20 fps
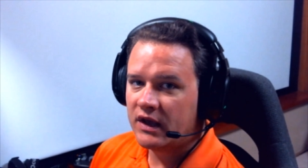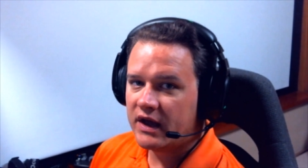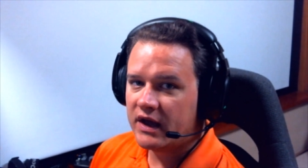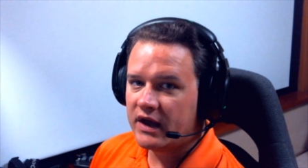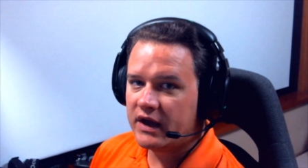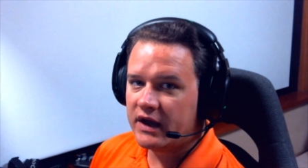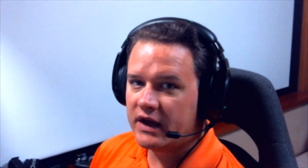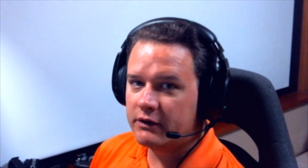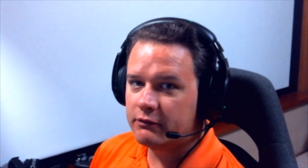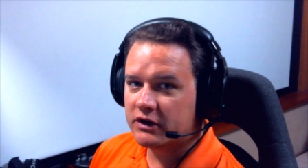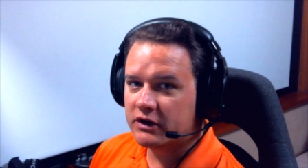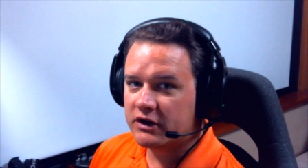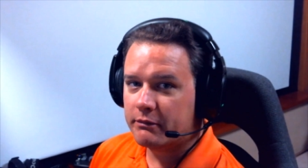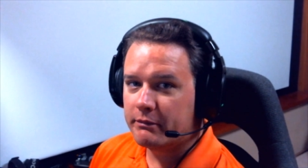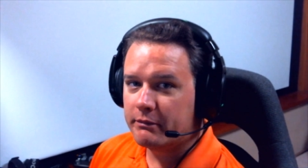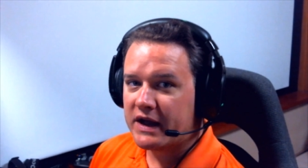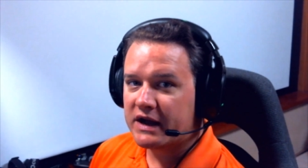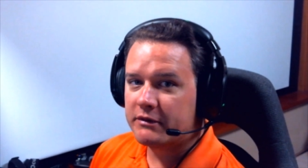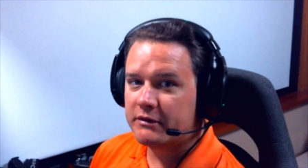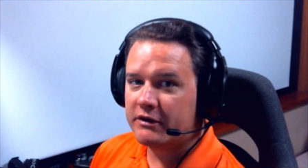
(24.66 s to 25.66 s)
Hey, welcome
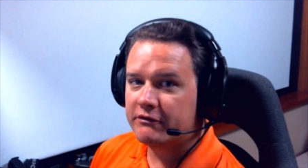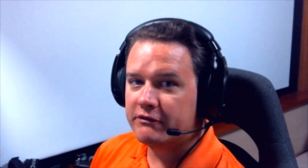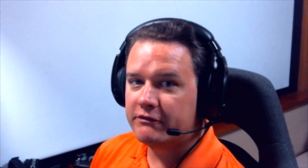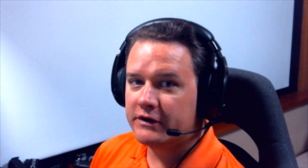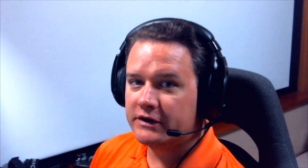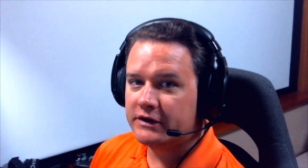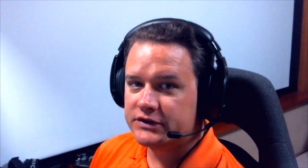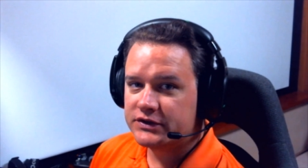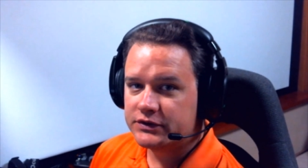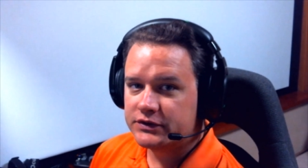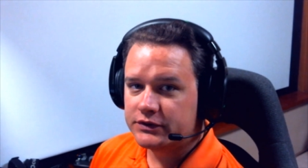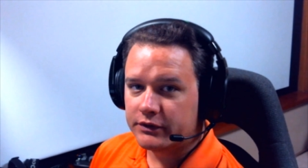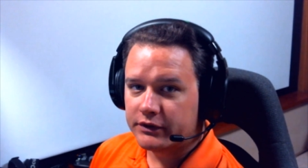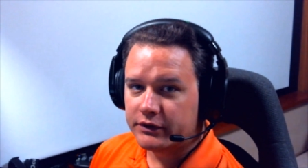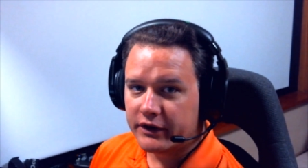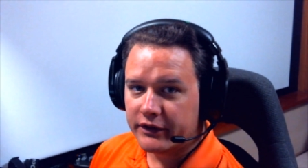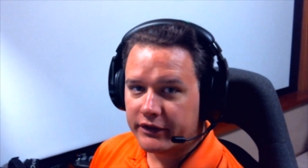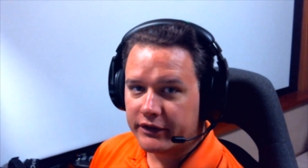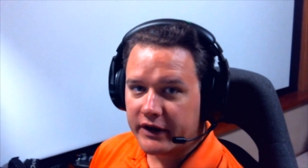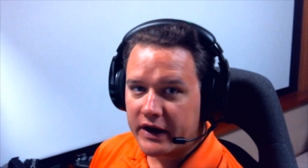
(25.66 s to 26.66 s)
back, my friends, to
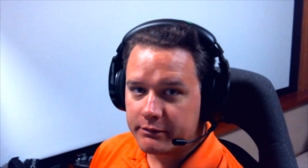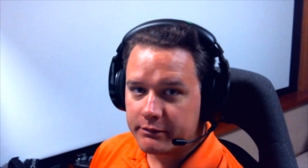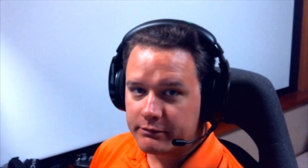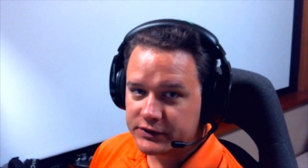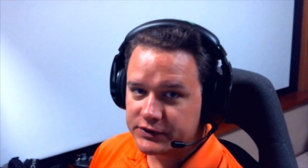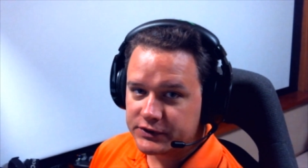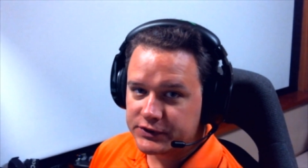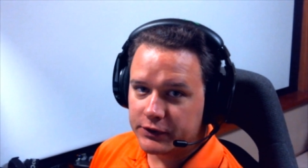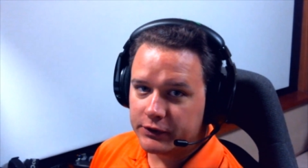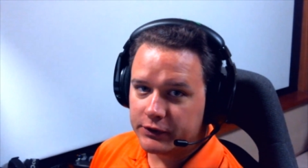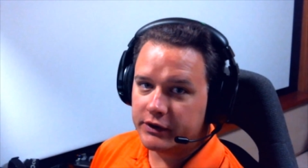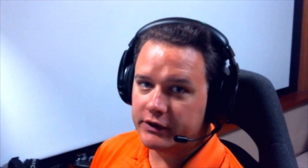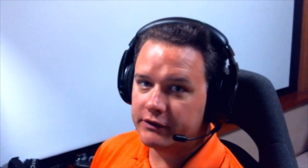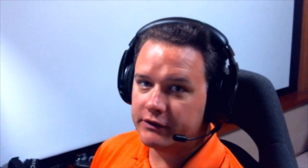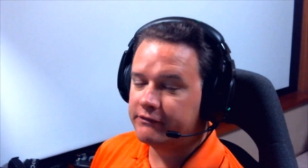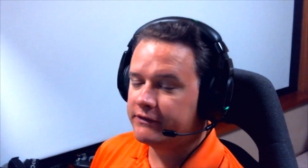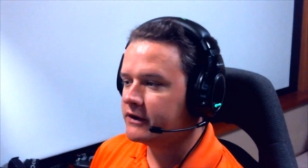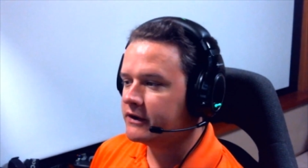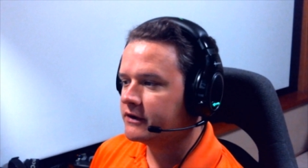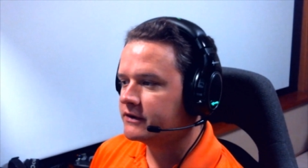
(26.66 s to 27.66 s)
another episode of
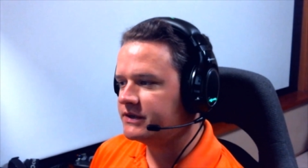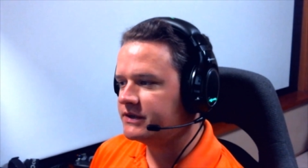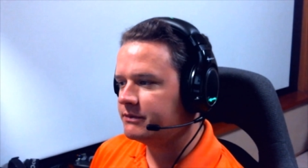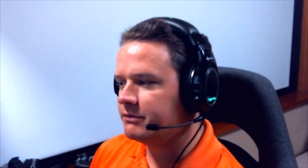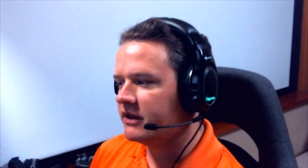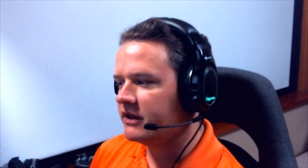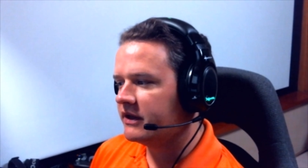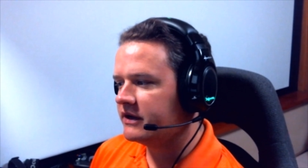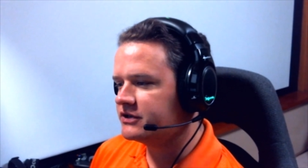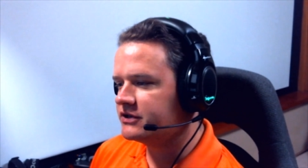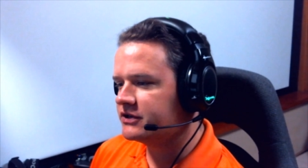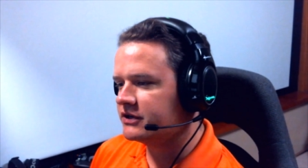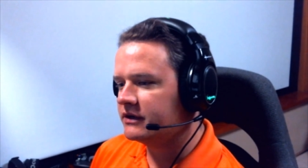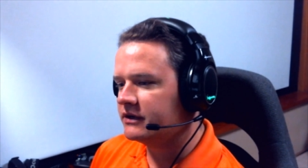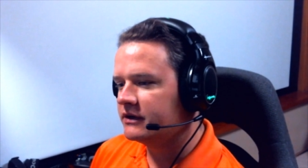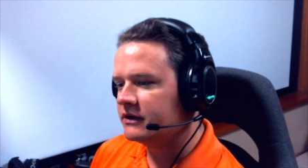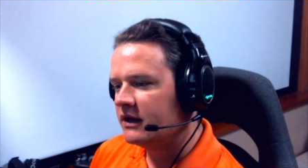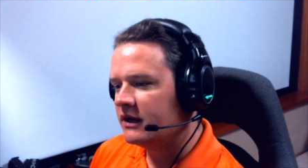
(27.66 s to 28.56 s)
VR Simulation.